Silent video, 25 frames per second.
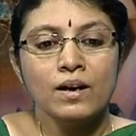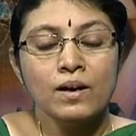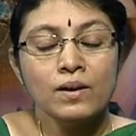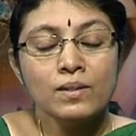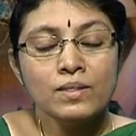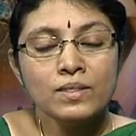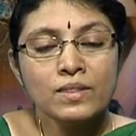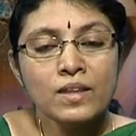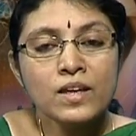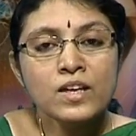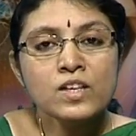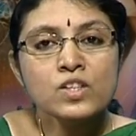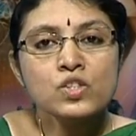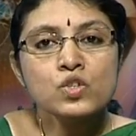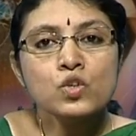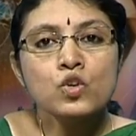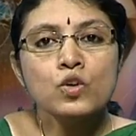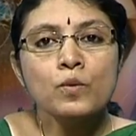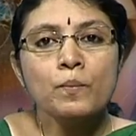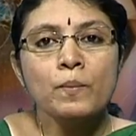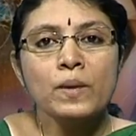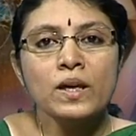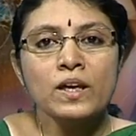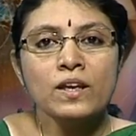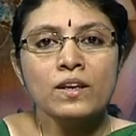things could
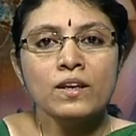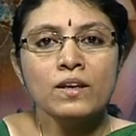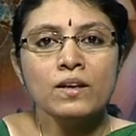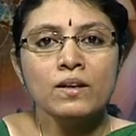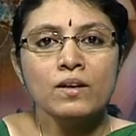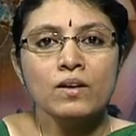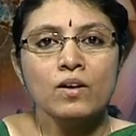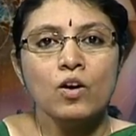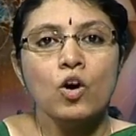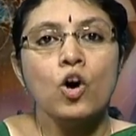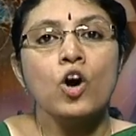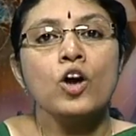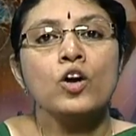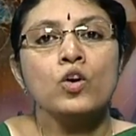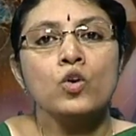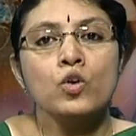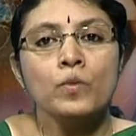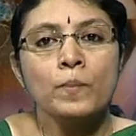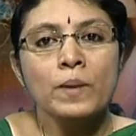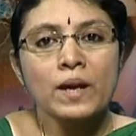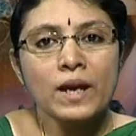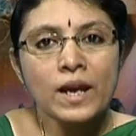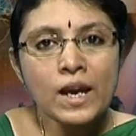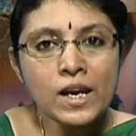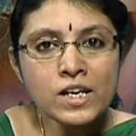mean or could
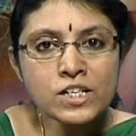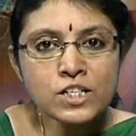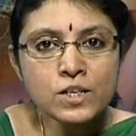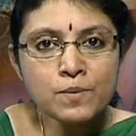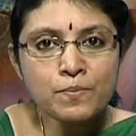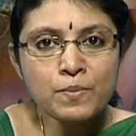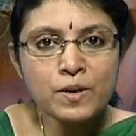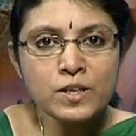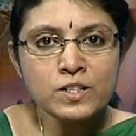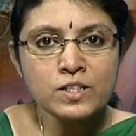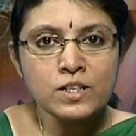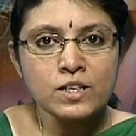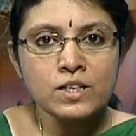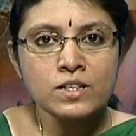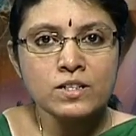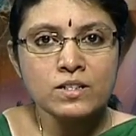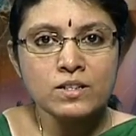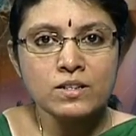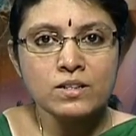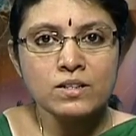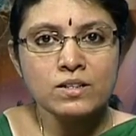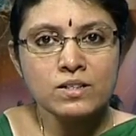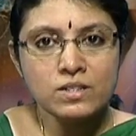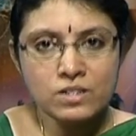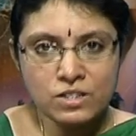be interpreted
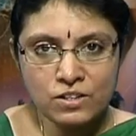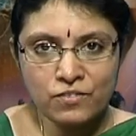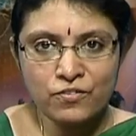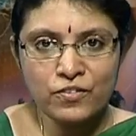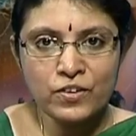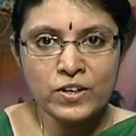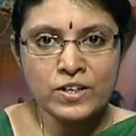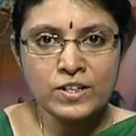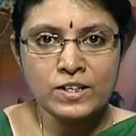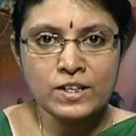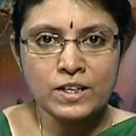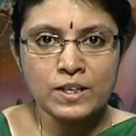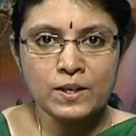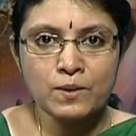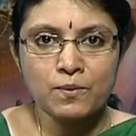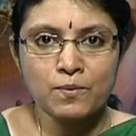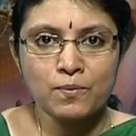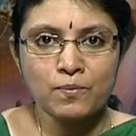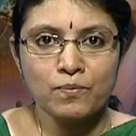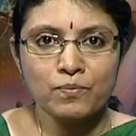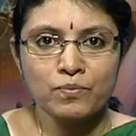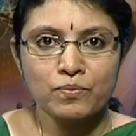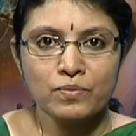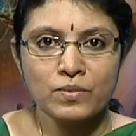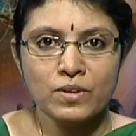differently.
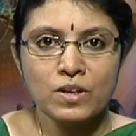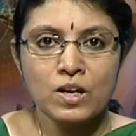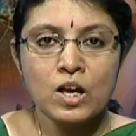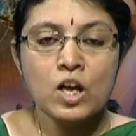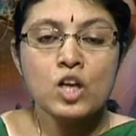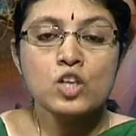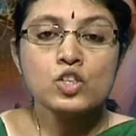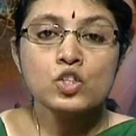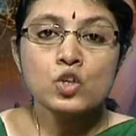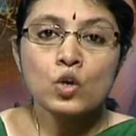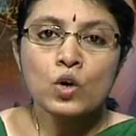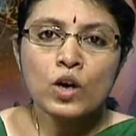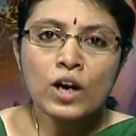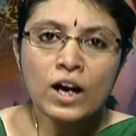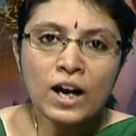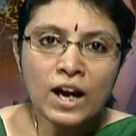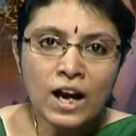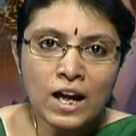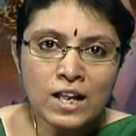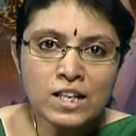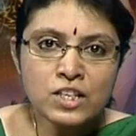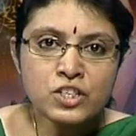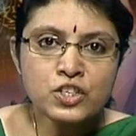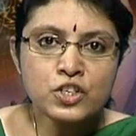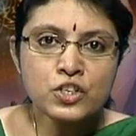So,
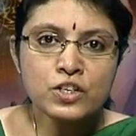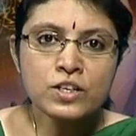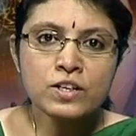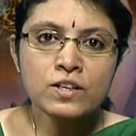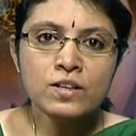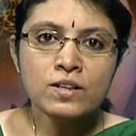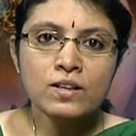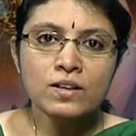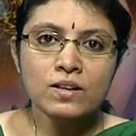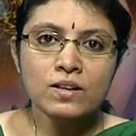cultural